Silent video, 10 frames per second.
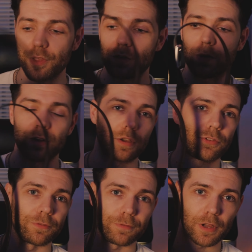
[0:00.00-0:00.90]
this one is
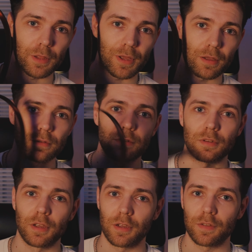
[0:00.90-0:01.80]
£130,
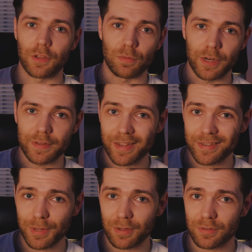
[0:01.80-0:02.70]
this one is
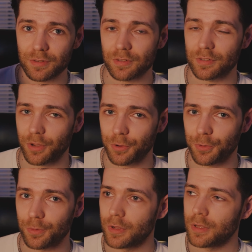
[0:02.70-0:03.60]
£80.
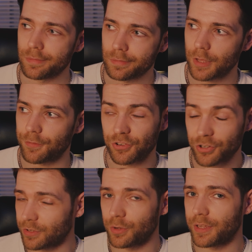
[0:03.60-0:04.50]
So if you're
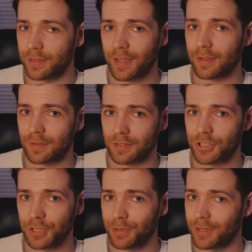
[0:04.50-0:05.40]
just looking to get something
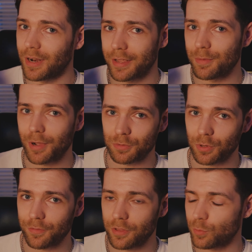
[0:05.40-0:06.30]
cheaper, like you might as well
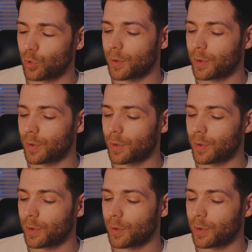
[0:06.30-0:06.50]
go for the smaller